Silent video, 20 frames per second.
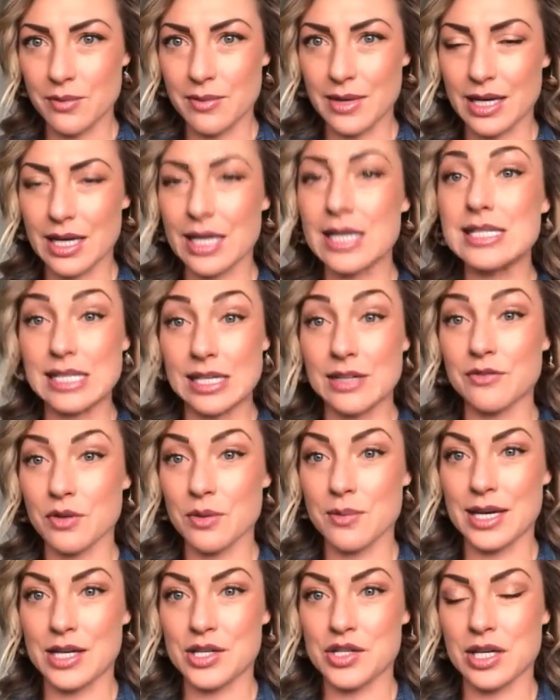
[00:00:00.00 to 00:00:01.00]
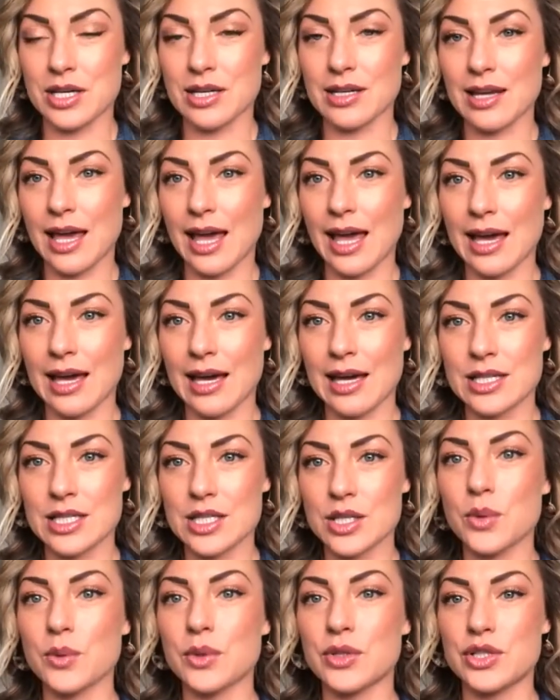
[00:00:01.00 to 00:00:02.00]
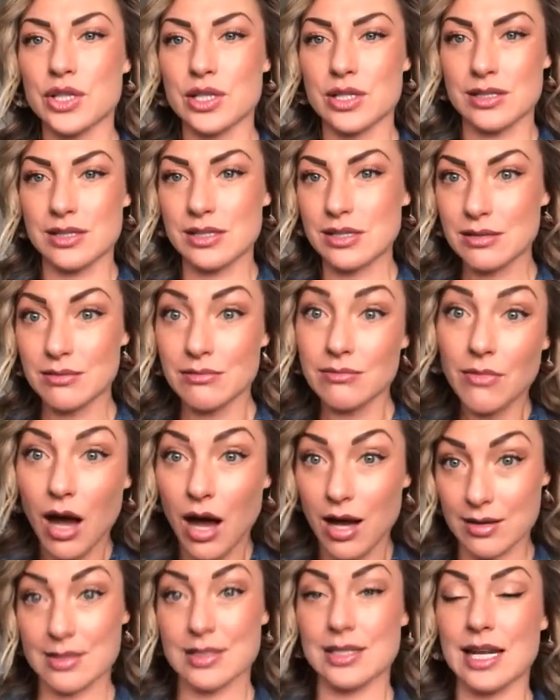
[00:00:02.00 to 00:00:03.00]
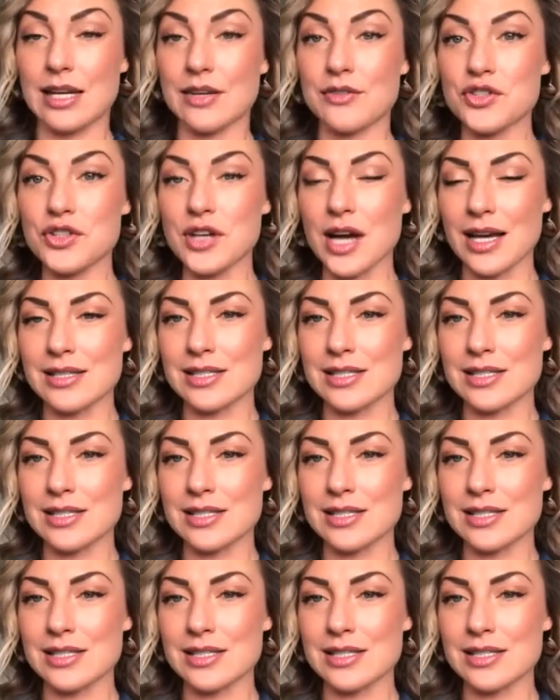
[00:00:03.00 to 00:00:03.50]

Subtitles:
is inflammation, and which is oxidative stress.